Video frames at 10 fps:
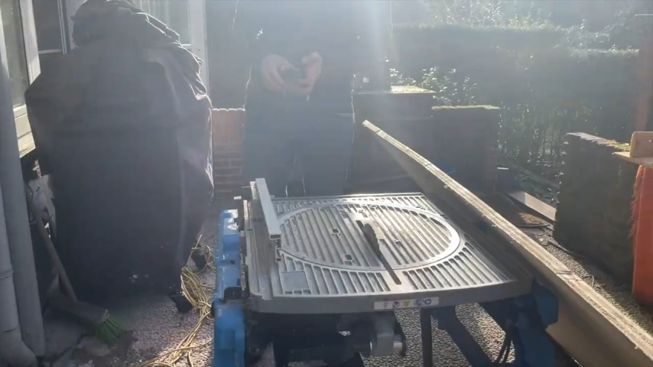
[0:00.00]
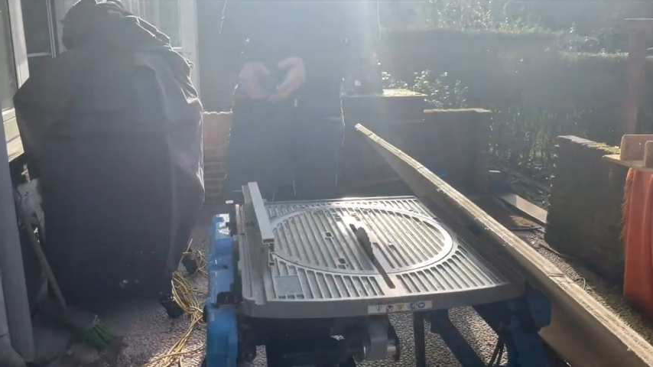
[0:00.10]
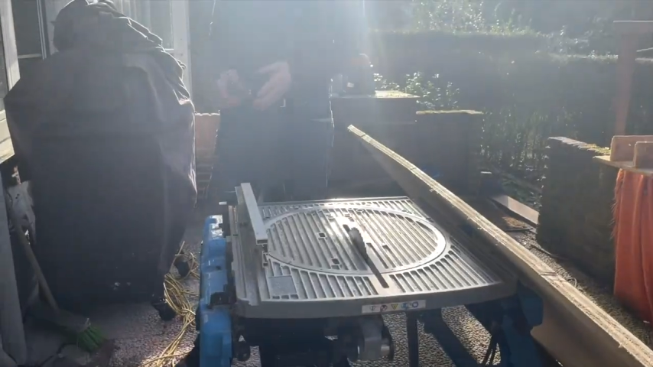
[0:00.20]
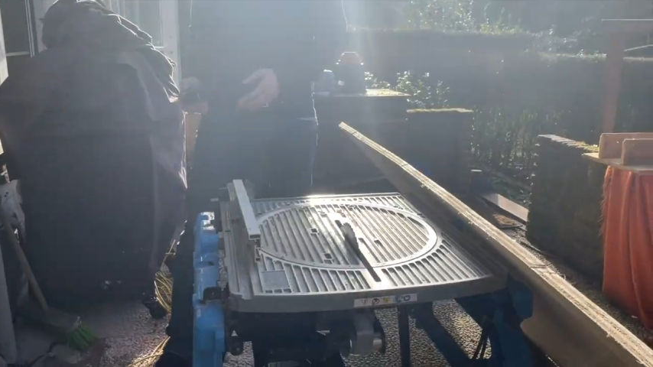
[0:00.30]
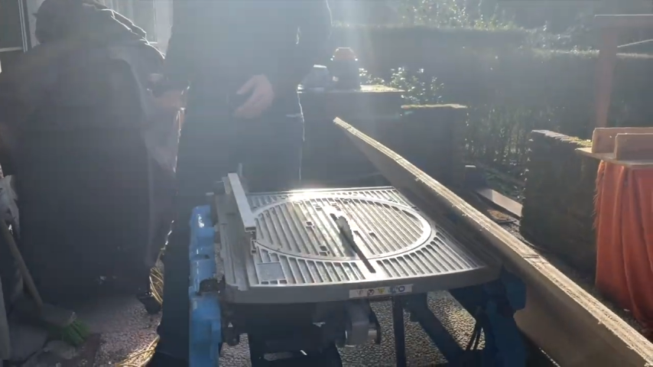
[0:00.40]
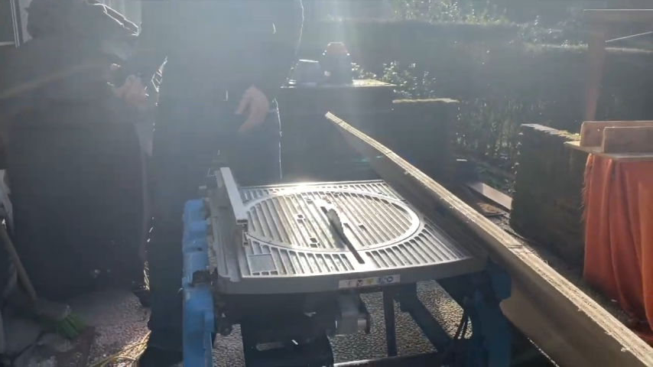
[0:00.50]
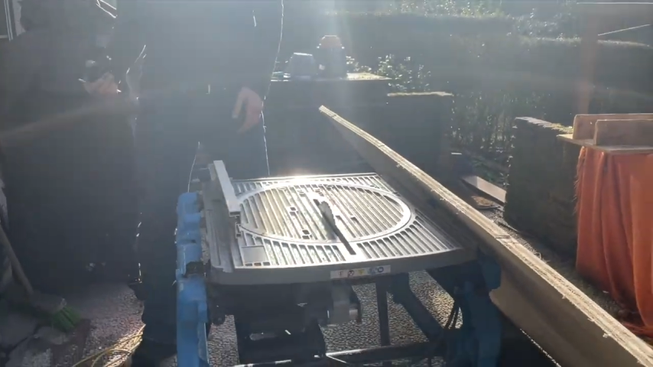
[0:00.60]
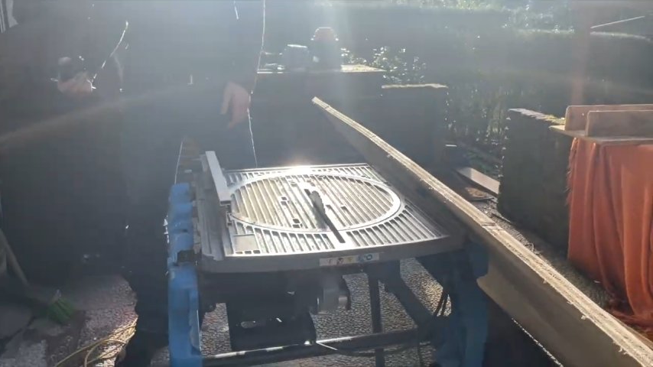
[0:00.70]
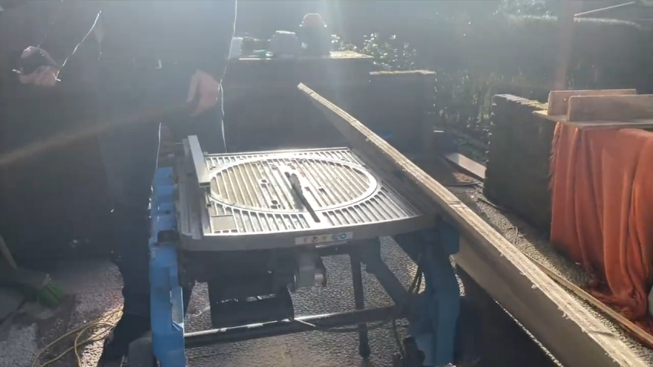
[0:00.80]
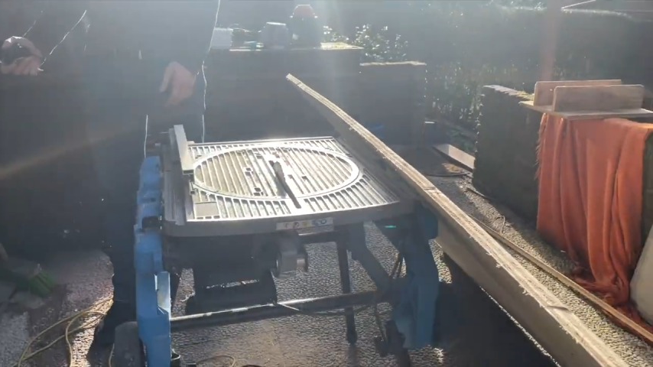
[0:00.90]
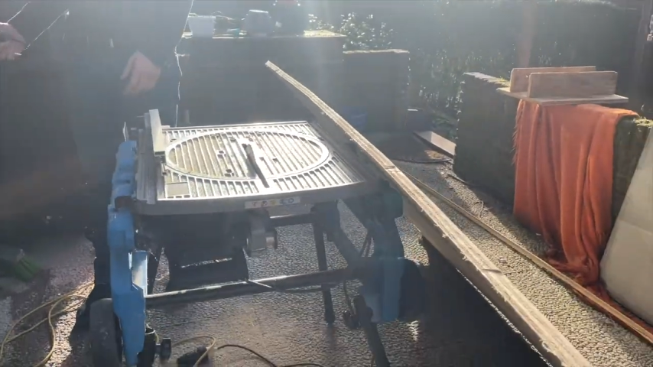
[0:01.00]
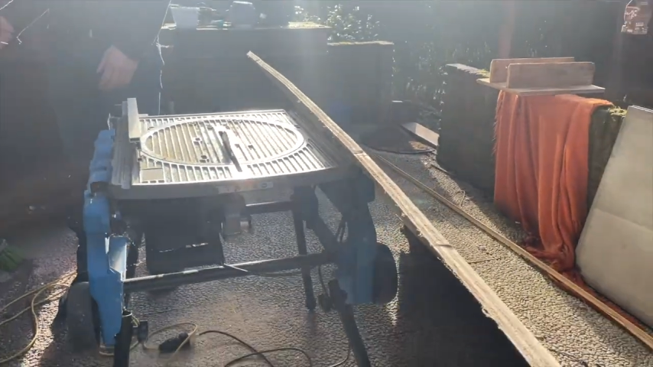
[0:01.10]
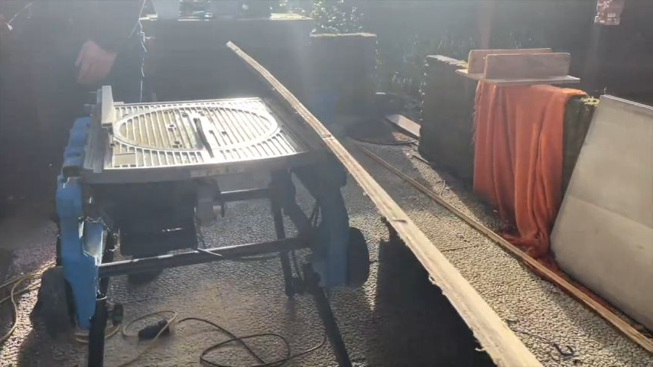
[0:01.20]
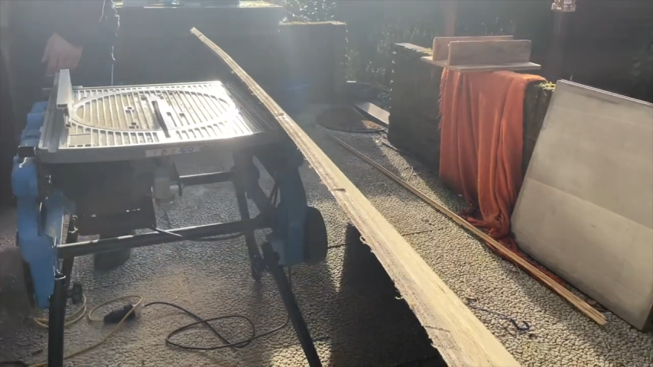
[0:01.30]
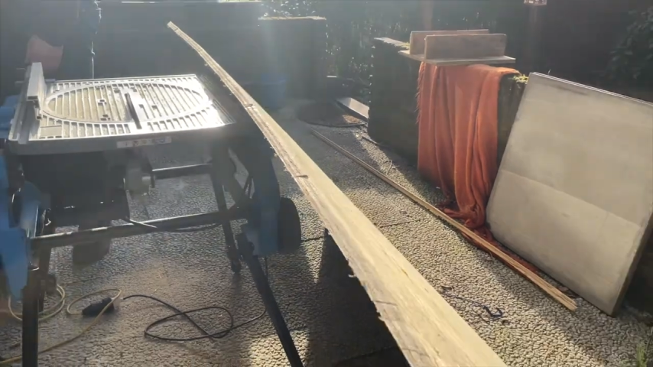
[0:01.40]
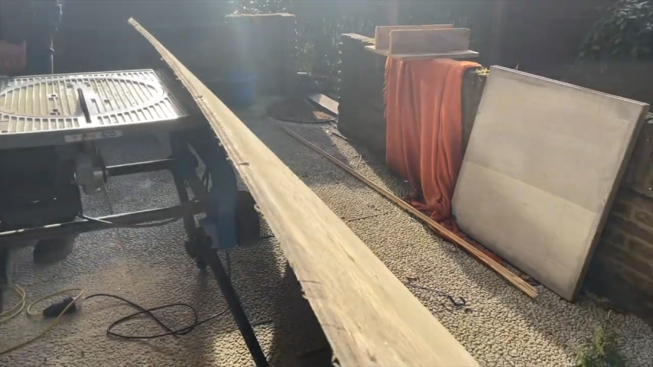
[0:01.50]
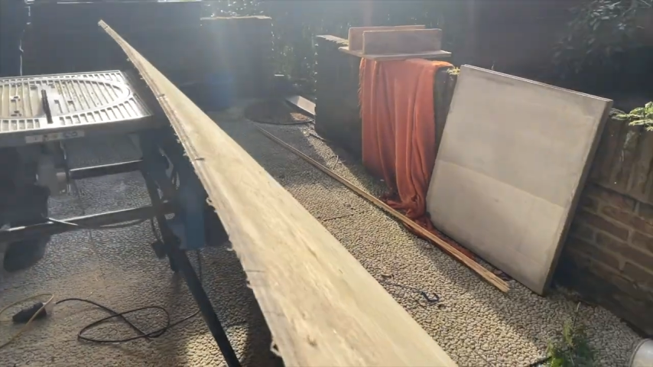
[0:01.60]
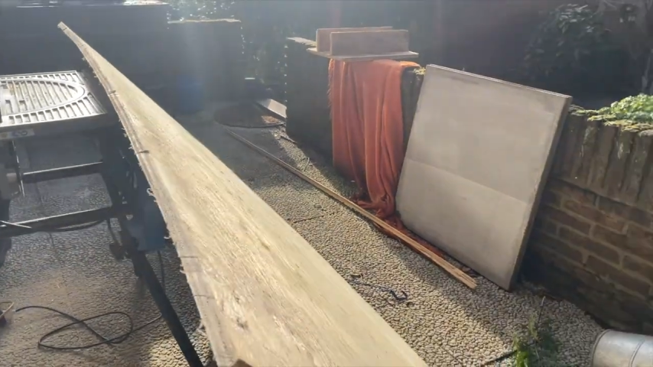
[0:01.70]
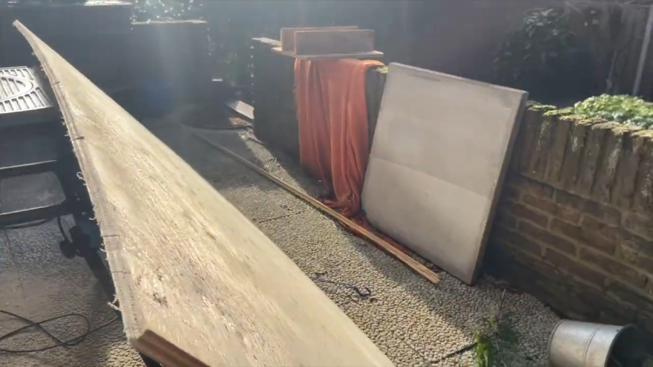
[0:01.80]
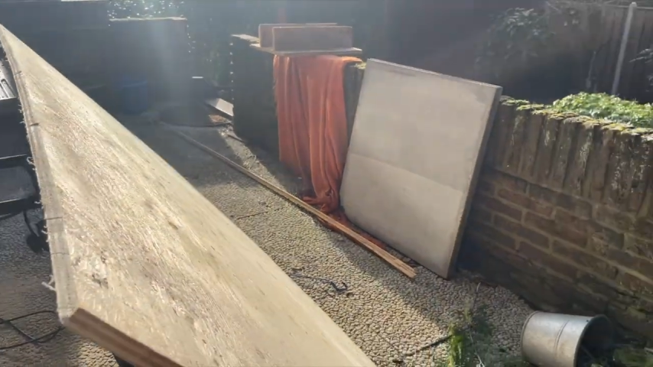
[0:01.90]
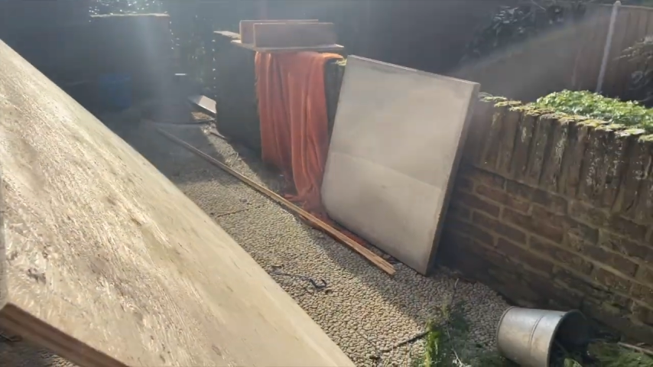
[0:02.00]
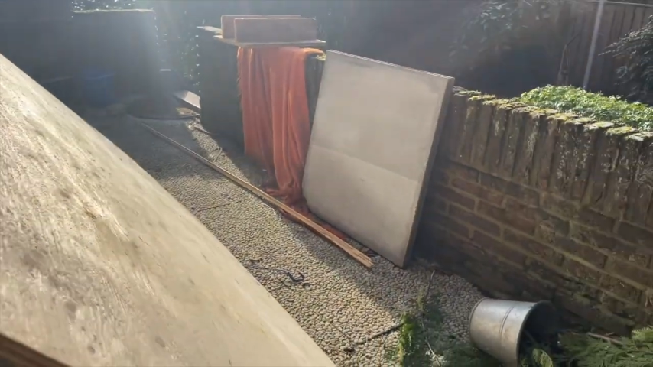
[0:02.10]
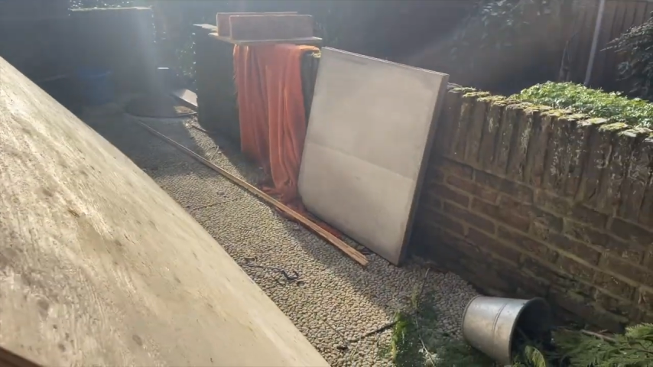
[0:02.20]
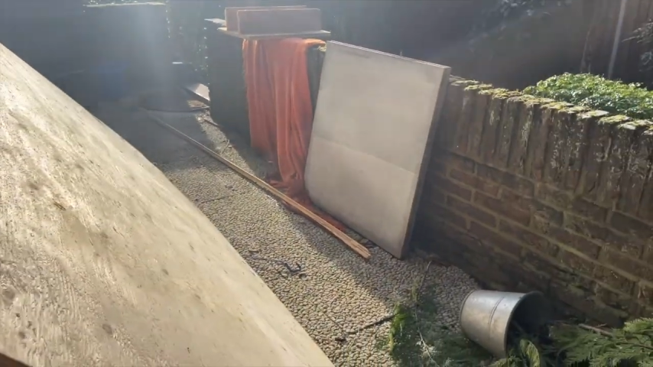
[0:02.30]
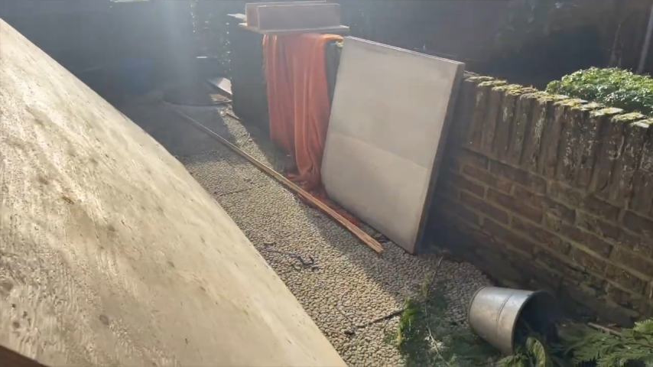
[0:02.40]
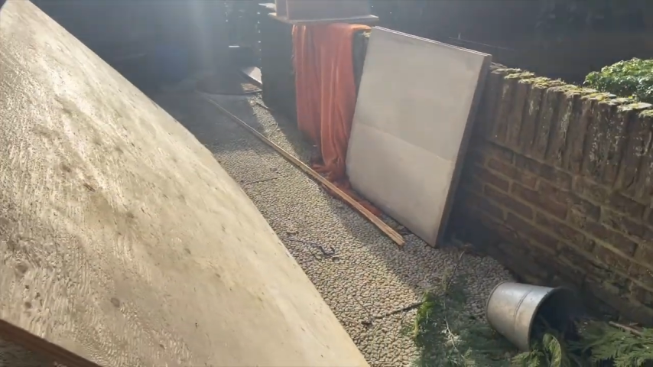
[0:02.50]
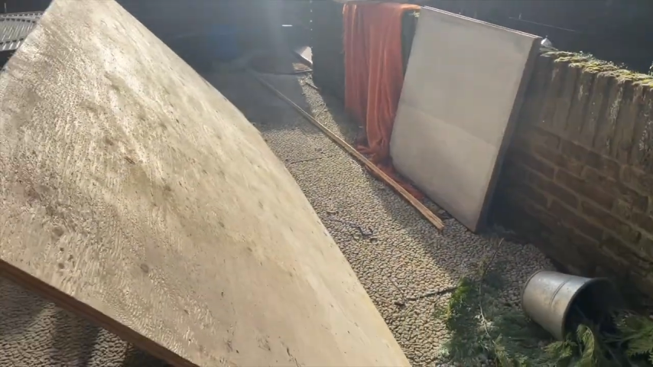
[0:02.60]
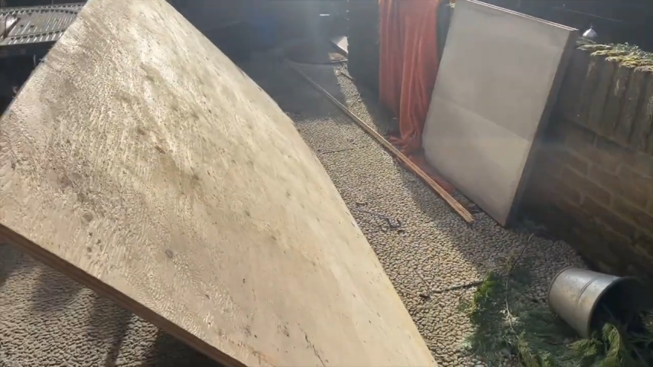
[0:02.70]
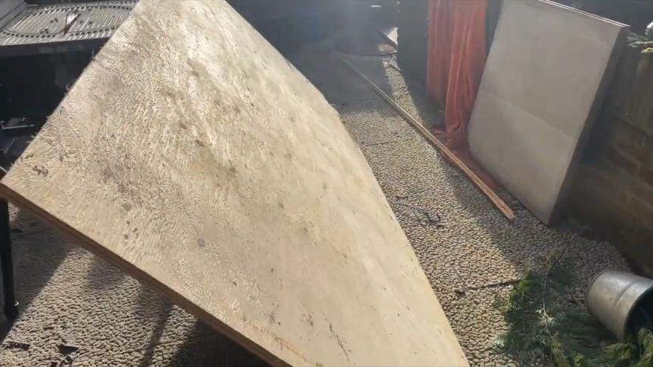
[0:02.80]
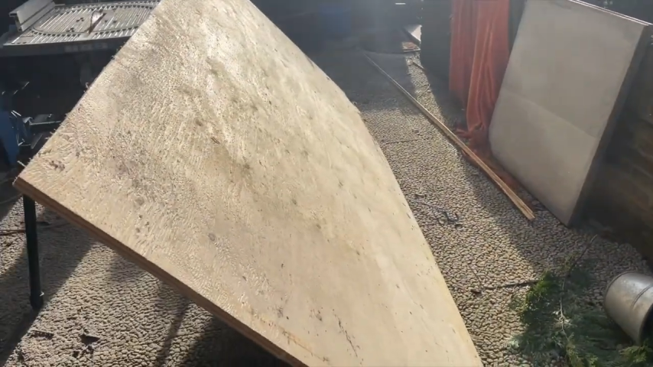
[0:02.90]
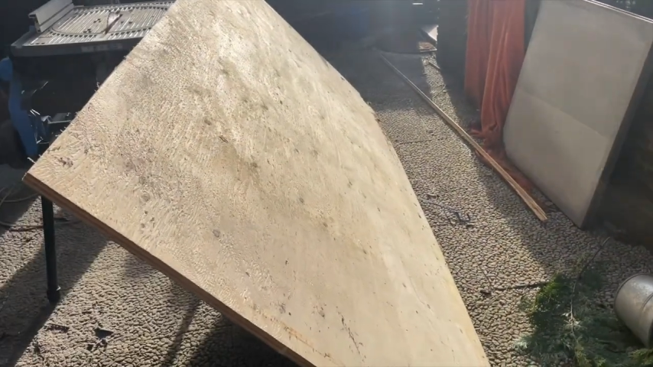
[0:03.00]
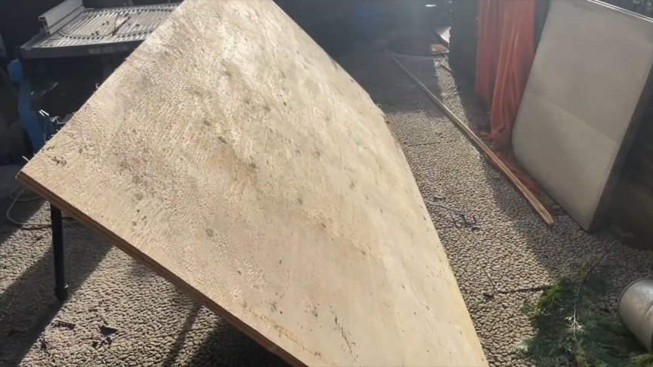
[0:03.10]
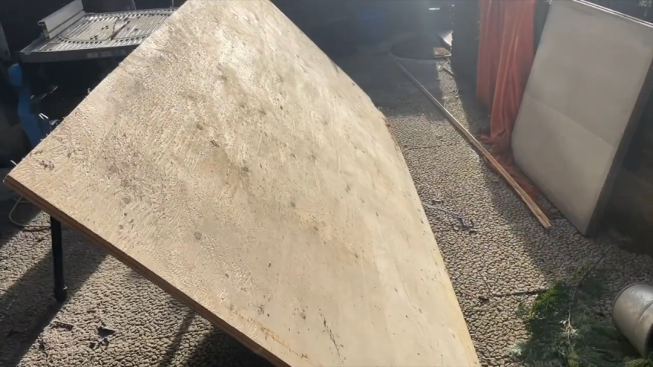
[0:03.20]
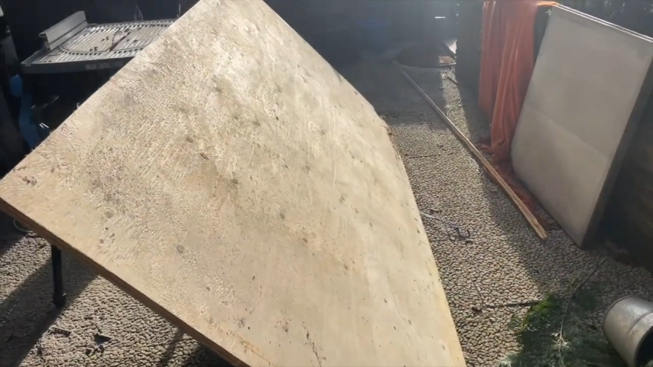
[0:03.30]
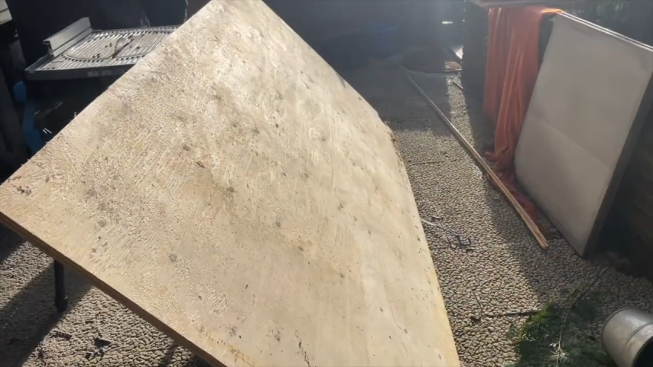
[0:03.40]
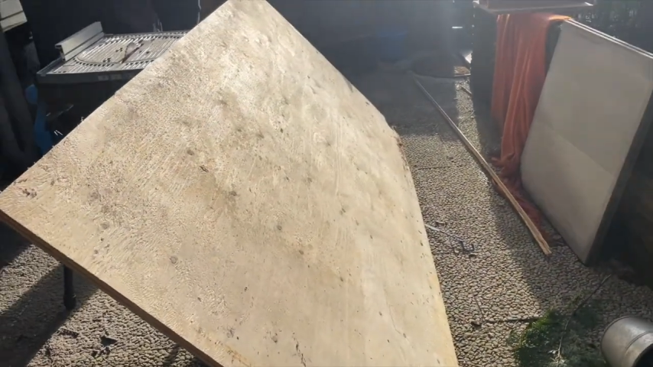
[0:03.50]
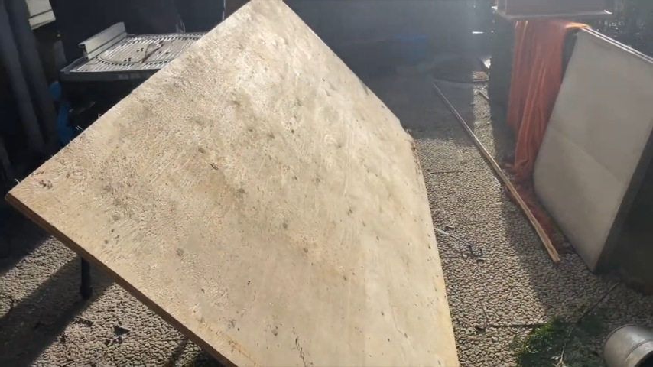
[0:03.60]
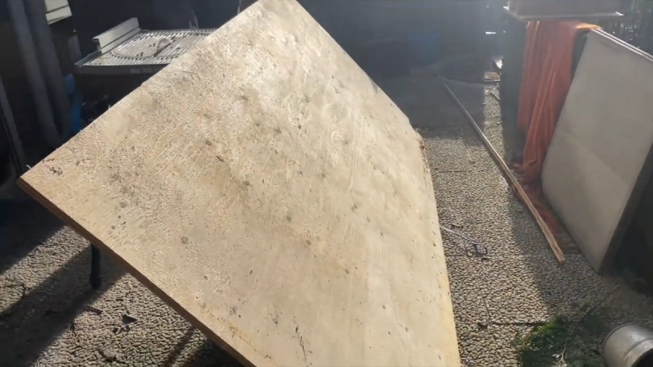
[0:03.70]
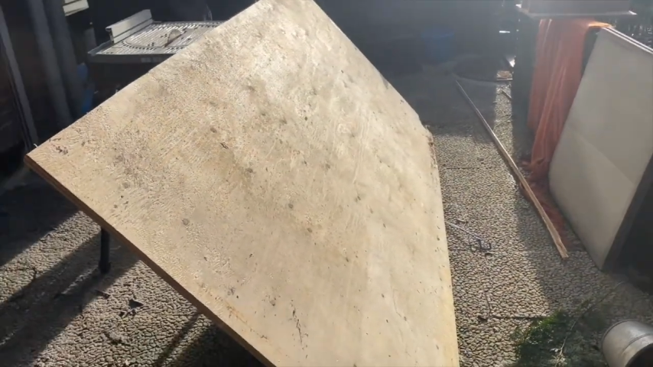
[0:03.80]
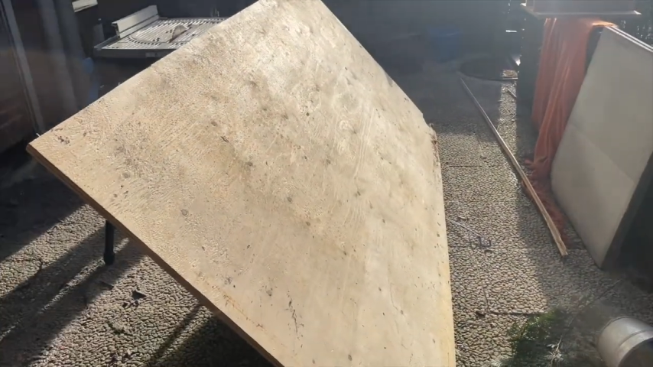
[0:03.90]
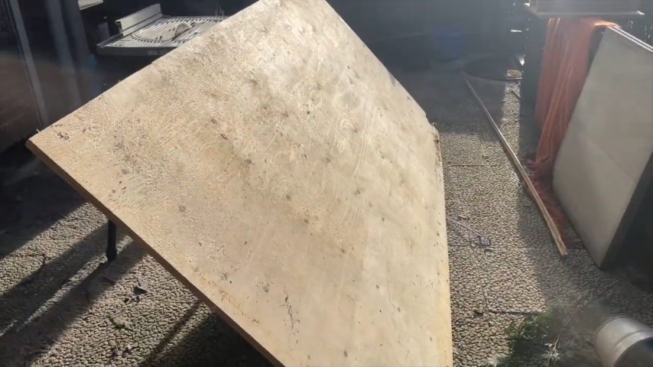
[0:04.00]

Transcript: [unreadable: no face in view]